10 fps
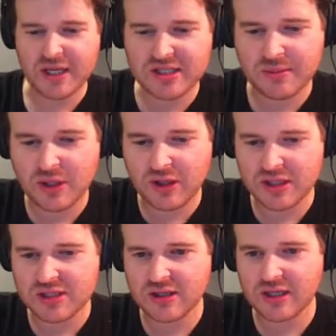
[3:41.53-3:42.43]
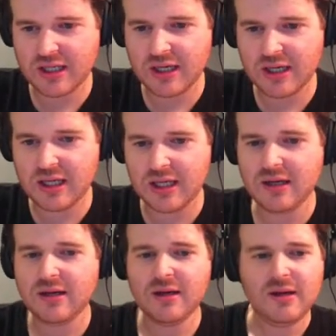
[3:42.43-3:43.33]
some kind of sidecar here.
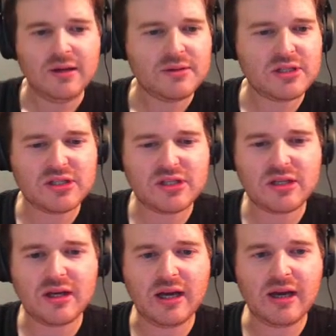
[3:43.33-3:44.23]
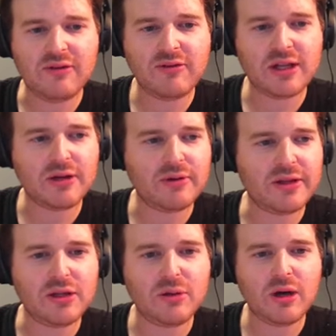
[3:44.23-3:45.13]
Just flicking around
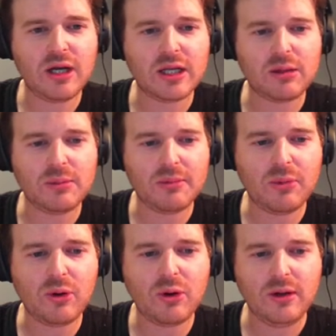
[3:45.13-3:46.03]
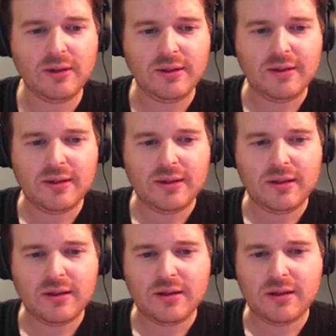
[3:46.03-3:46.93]
the UI a little bit more.
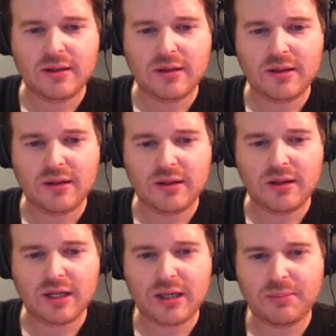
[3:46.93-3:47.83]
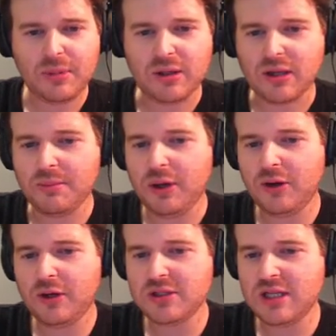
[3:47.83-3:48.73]
A couple of
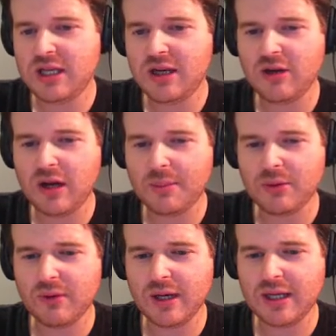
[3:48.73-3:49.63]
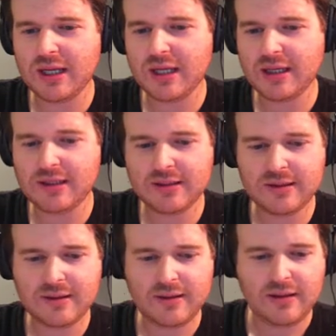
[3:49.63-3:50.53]
components here, up and running,
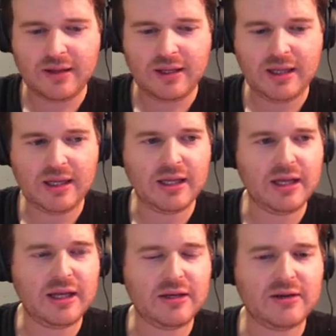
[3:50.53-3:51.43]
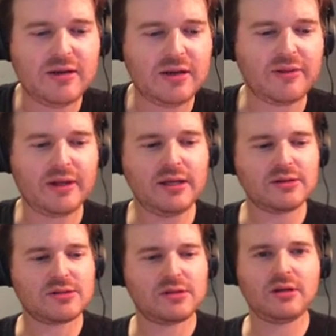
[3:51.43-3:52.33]
and nothing
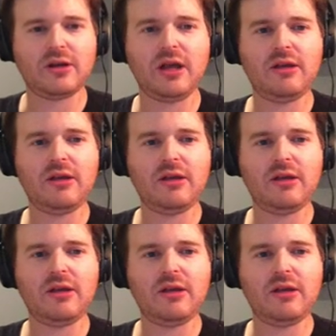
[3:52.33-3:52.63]
else. Okay,